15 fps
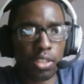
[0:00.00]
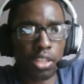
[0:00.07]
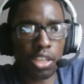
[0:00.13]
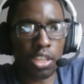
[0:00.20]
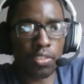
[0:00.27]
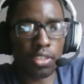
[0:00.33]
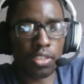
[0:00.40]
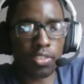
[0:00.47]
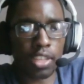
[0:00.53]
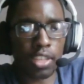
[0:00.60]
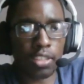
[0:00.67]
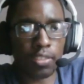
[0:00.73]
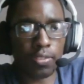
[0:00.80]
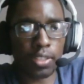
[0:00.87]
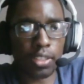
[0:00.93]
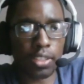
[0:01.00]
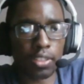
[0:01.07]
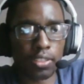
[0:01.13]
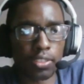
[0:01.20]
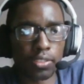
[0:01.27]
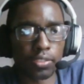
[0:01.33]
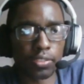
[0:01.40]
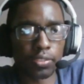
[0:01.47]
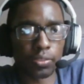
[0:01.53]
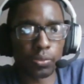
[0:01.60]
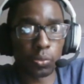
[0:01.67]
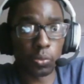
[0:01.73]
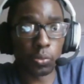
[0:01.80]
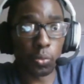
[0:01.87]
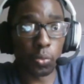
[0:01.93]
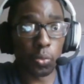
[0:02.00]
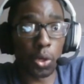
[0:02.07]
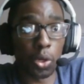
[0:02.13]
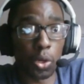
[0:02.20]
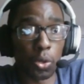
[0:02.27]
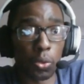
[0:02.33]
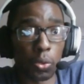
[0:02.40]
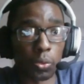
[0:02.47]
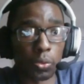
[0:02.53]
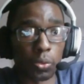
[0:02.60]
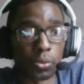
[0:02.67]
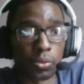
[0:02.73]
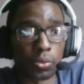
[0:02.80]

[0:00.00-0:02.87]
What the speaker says: Even the tanks fell. Whoa!